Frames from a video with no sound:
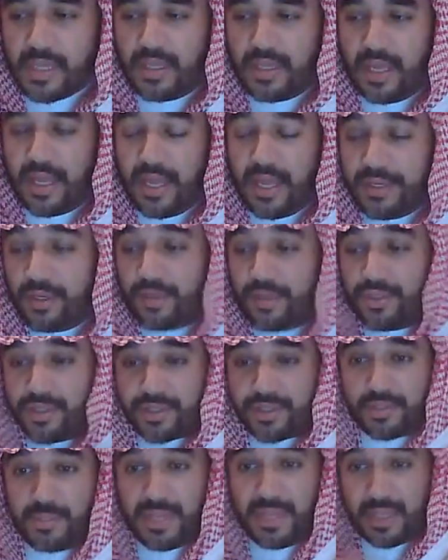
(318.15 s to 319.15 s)
and not
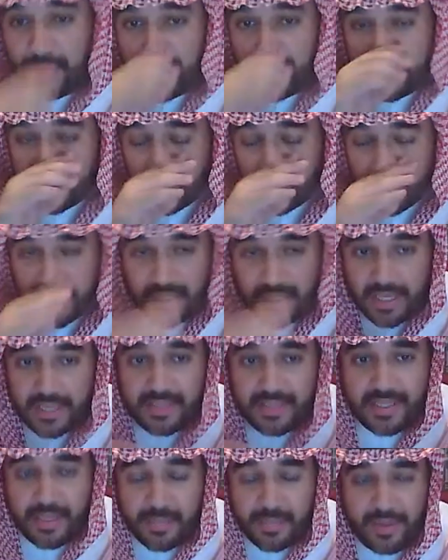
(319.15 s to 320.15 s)
just me, I mean, this was
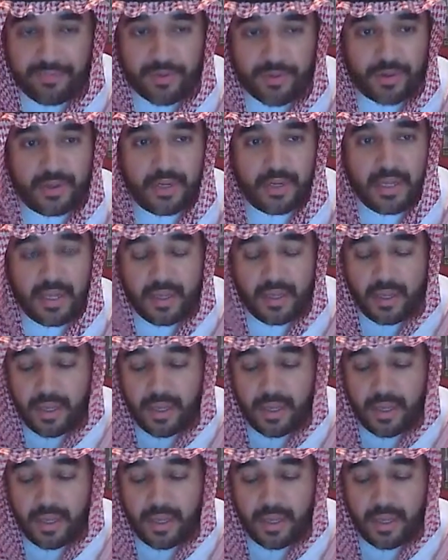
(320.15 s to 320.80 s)
a team effort.